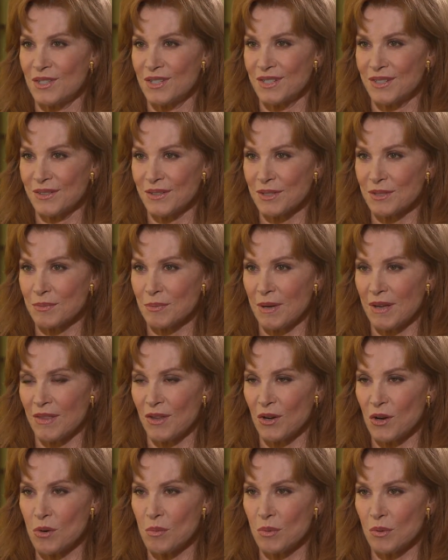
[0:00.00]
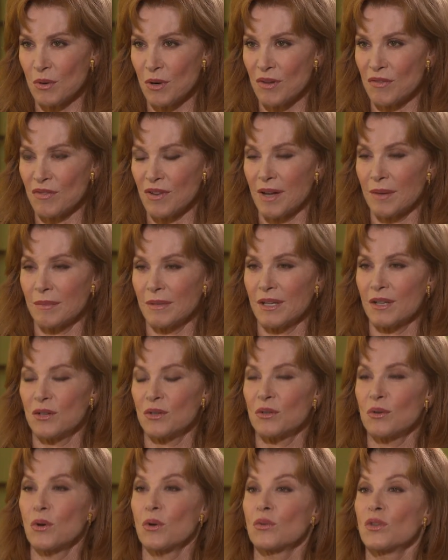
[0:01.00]
to us by the Oberoi family
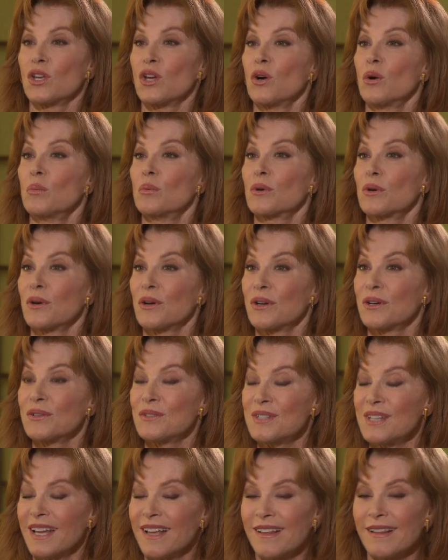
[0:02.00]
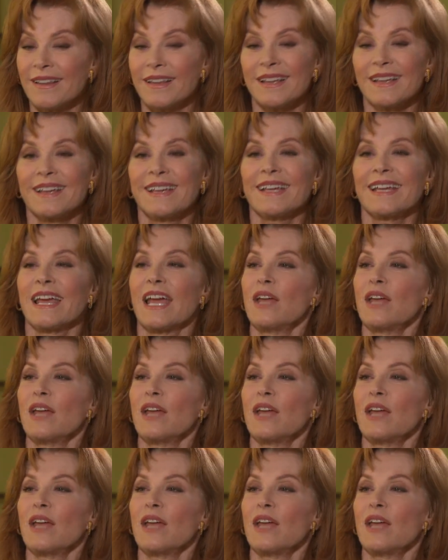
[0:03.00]
who owned oh, the yes. Oberoi Hotel. Yes.